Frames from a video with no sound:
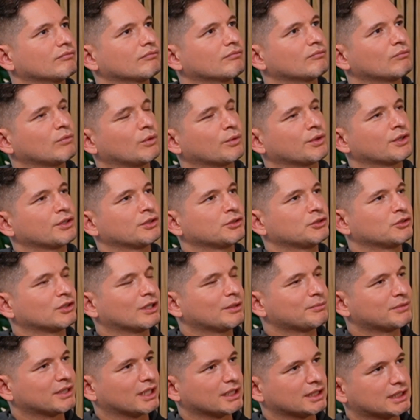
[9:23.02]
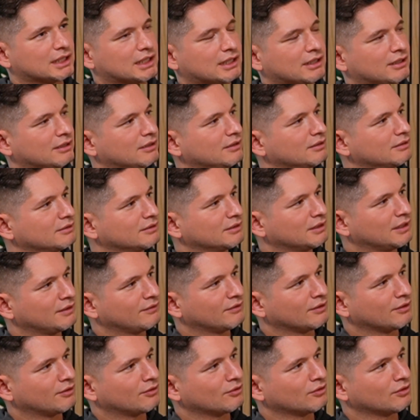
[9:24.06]
What were your dreams as a kid,
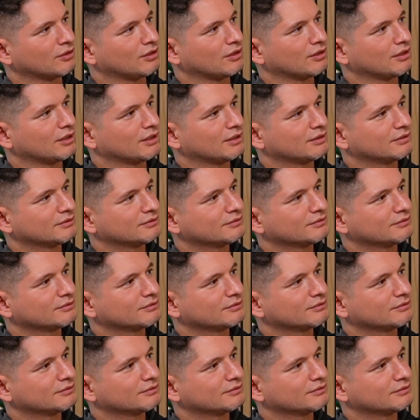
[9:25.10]
even through all that?